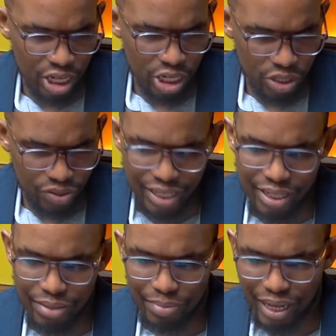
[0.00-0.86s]
Should I
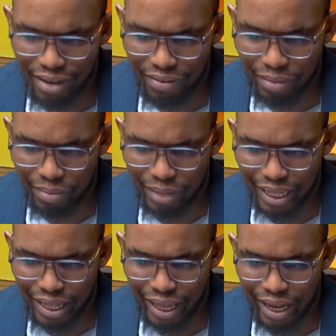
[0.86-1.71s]
still be having my money
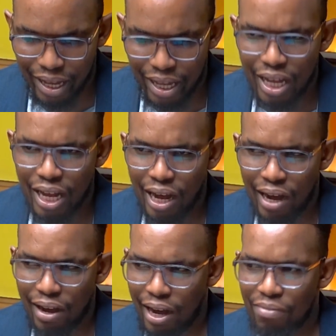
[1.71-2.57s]
there?
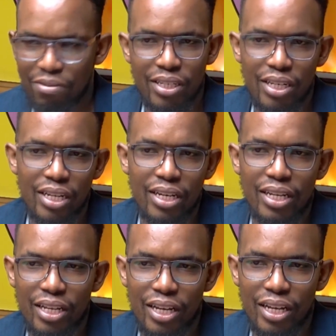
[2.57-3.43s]
Have we seen
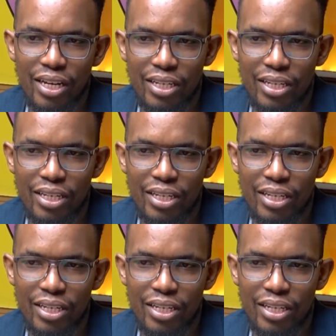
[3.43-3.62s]
any